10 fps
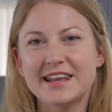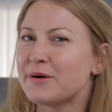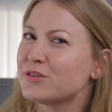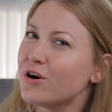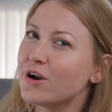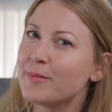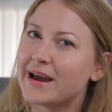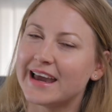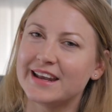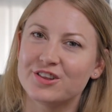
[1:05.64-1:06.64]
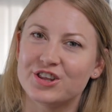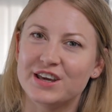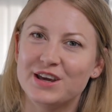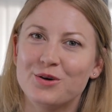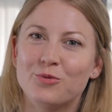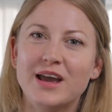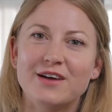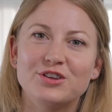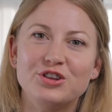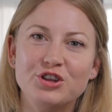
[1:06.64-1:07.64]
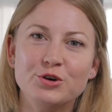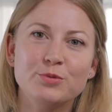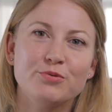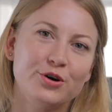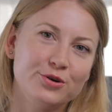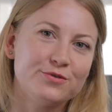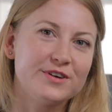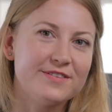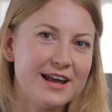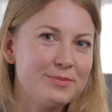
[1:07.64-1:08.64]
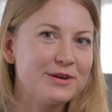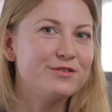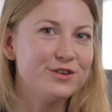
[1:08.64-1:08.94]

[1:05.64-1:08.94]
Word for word: Now at Tokamak Energy, we have a new approach for developing